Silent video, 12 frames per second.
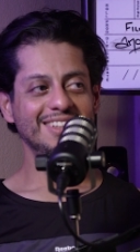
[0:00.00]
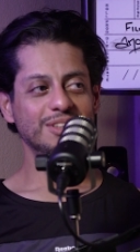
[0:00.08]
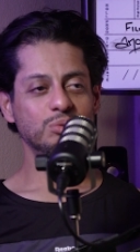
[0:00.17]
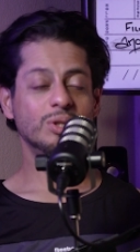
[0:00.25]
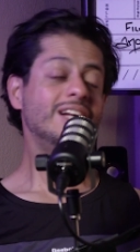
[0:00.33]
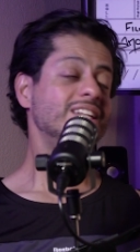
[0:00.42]

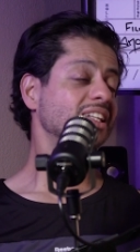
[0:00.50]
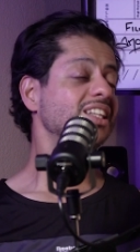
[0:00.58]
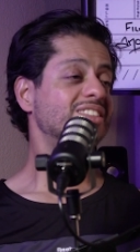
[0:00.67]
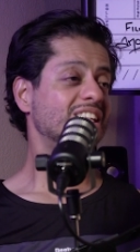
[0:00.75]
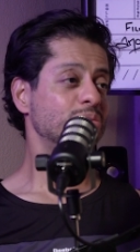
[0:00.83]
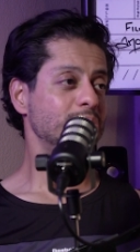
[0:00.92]
Well, at
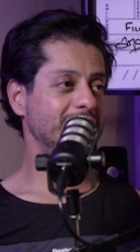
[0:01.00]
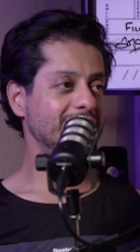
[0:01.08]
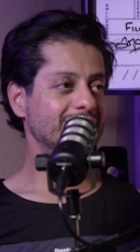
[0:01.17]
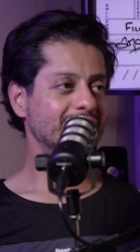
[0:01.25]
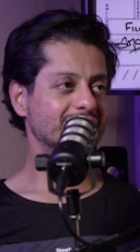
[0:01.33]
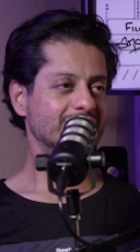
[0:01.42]
least that's
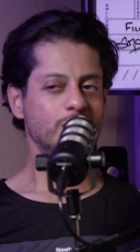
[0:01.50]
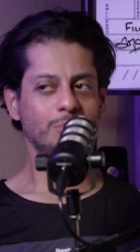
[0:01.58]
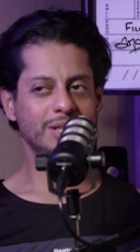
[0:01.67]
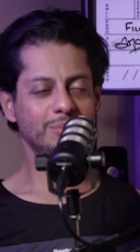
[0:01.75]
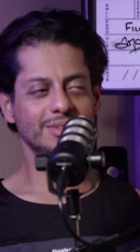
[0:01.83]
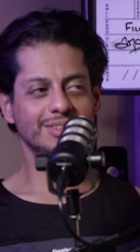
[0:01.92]
me. I was like, oh
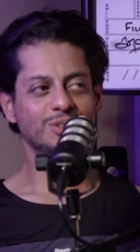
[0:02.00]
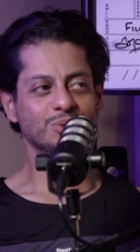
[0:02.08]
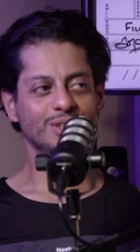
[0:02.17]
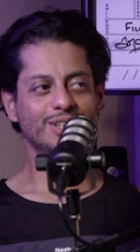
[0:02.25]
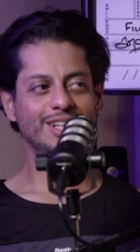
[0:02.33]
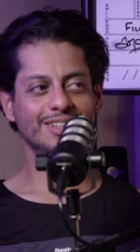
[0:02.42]
man, I've been
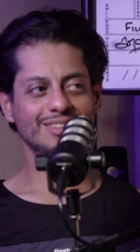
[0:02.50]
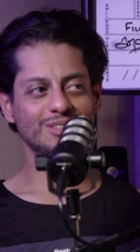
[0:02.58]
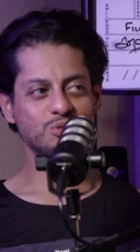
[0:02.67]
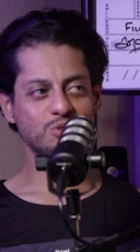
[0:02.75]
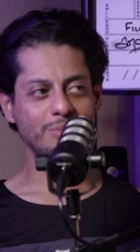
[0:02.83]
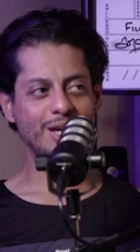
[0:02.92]
doing a lot of
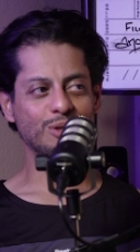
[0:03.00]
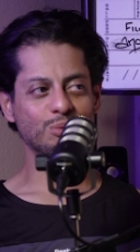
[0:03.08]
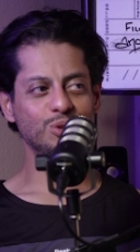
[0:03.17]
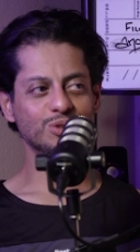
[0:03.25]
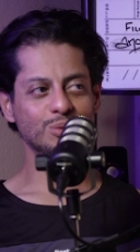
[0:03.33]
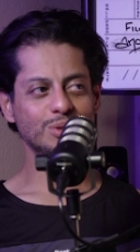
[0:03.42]
dramatic
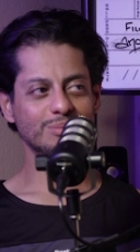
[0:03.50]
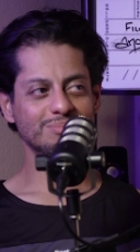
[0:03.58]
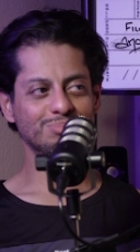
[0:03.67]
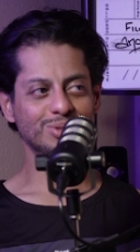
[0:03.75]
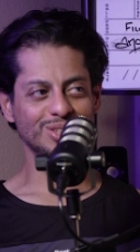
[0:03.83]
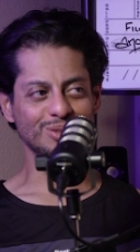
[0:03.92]
roles. I want to
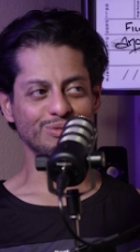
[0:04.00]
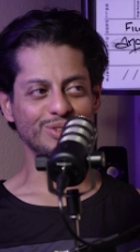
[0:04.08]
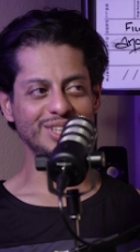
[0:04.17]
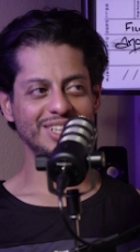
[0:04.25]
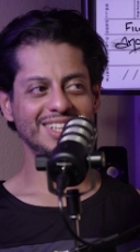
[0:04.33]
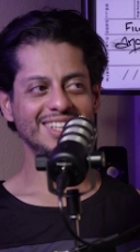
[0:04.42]
play something
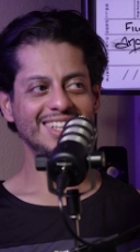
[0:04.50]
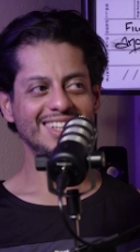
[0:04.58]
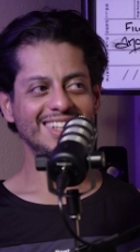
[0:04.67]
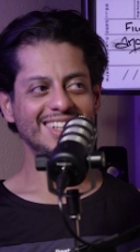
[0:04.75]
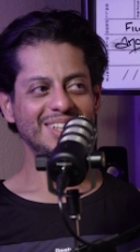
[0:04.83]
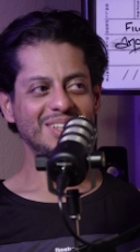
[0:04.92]
funny.
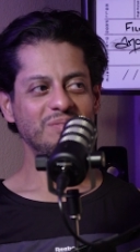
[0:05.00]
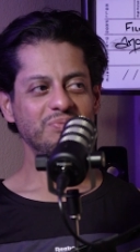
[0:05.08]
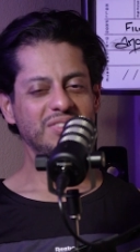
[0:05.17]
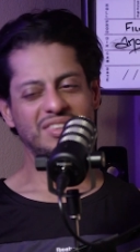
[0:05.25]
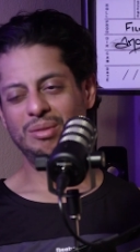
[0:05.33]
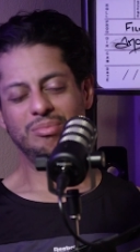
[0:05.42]

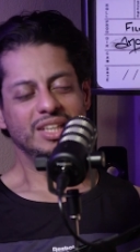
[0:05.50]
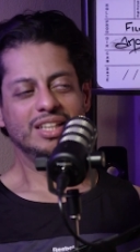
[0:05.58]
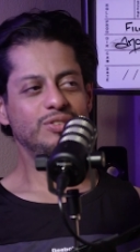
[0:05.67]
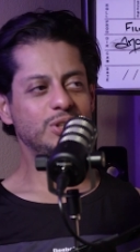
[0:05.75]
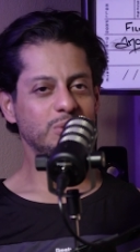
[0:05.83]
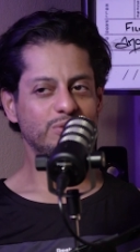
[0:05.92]
The same thing
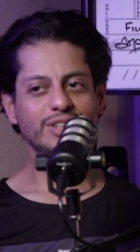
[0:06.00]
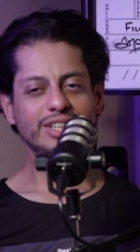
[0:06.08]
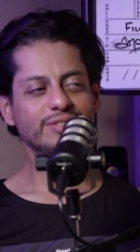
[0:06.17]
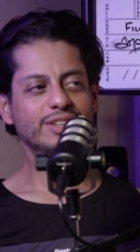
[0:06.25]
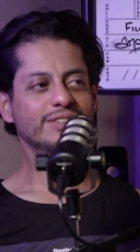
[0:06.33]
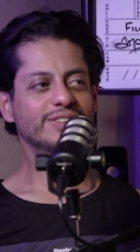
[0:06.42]
if you do
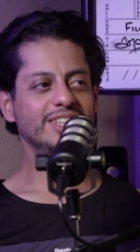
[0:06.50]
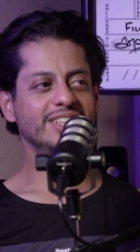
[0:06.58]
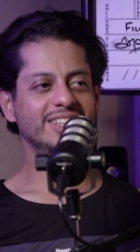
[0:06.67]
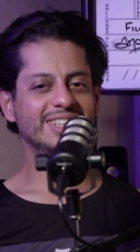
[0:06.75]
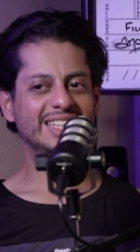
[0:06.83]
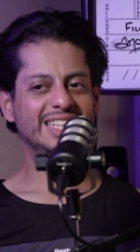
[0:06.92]
funny, then
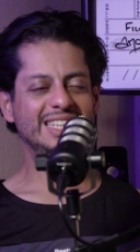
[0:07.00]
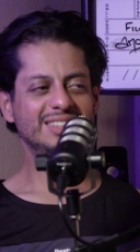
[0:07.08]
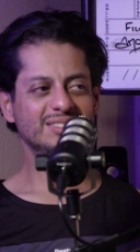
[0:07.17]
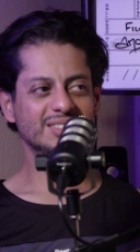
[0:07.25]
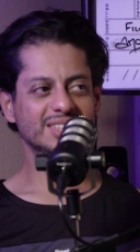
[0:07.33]
you're like, I need